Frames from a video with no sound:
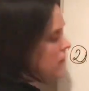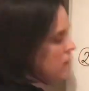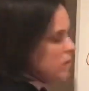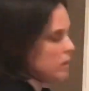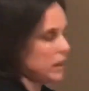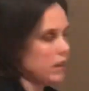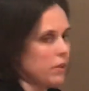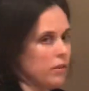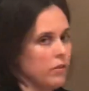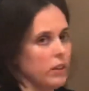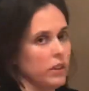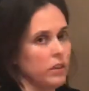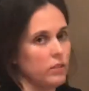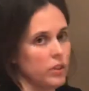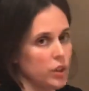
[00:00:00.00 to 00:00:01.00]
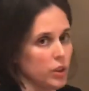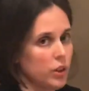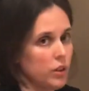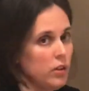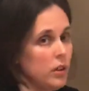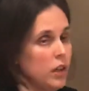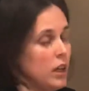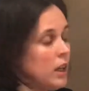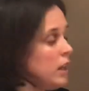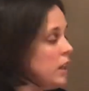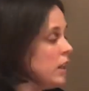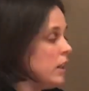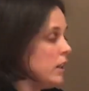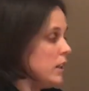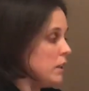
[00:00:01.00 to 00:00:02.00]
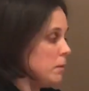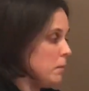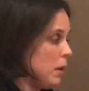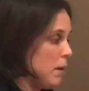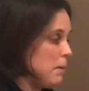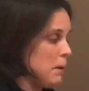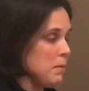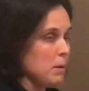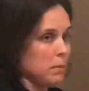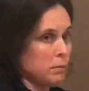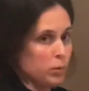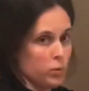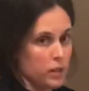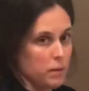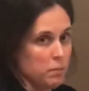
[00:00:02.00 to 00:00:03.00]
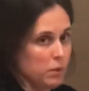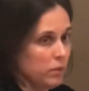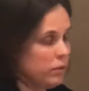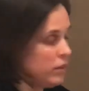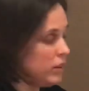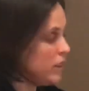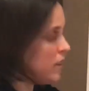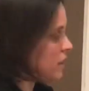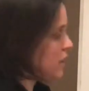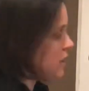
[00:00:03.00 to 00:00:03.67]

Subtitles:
So we get 3 over 2. It might be a bit more simpler for you to